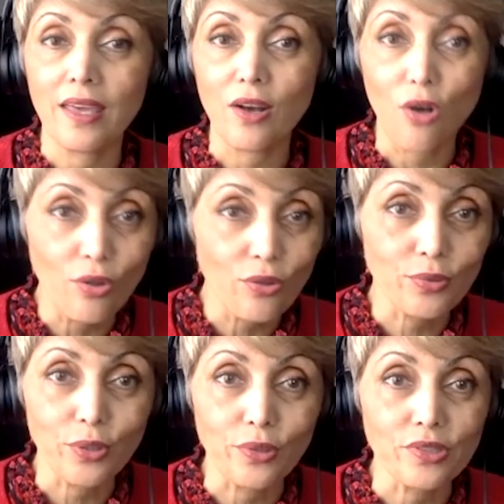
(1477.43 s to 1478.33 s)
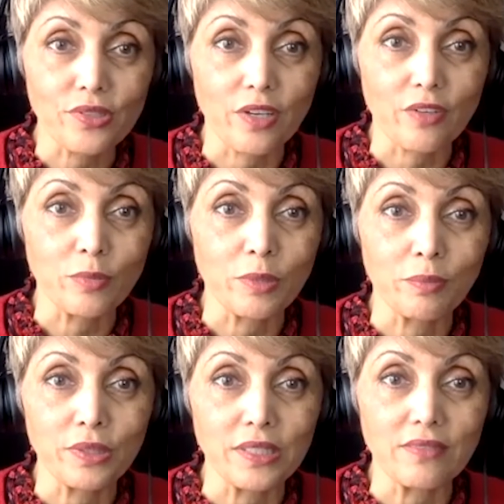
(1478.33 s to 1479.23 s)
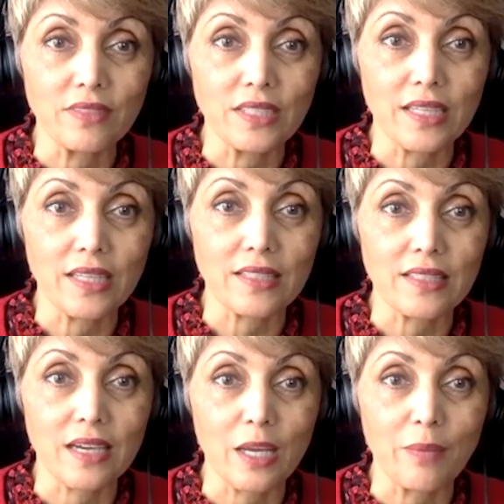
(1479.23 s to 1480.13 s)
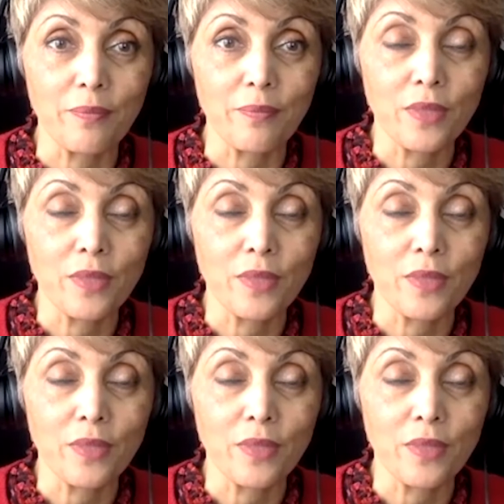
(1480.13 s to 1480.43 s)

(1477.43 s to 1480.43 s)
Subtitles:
All 3 orders of government believed in it at the time.